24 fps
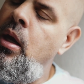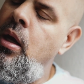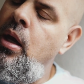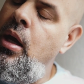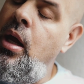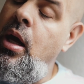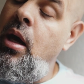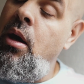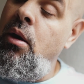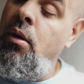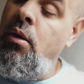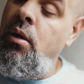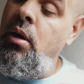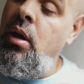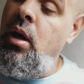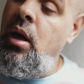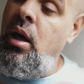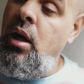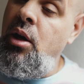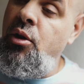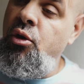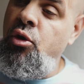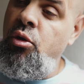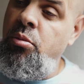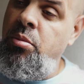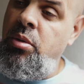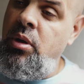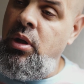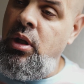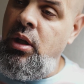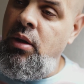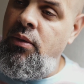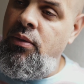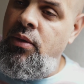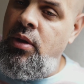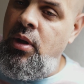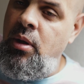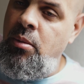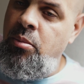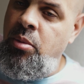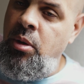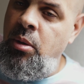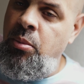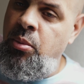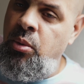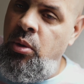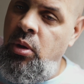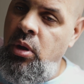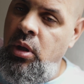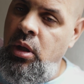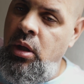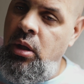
Now, I do believe that people